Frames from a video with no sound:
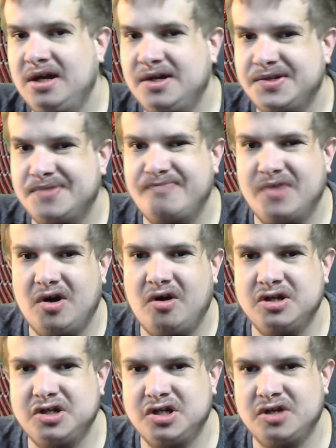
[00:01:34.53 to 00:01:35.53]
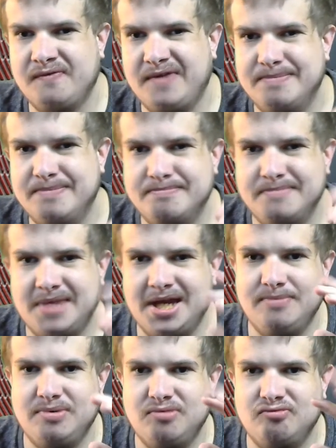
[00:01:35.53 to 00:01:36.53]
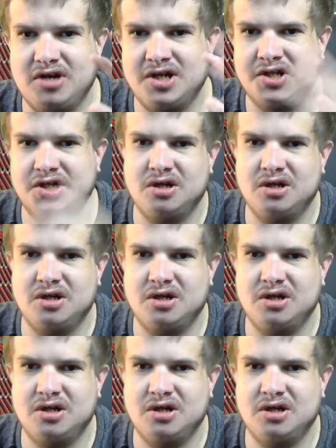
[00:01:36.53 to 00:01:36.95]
I just think maybe Russia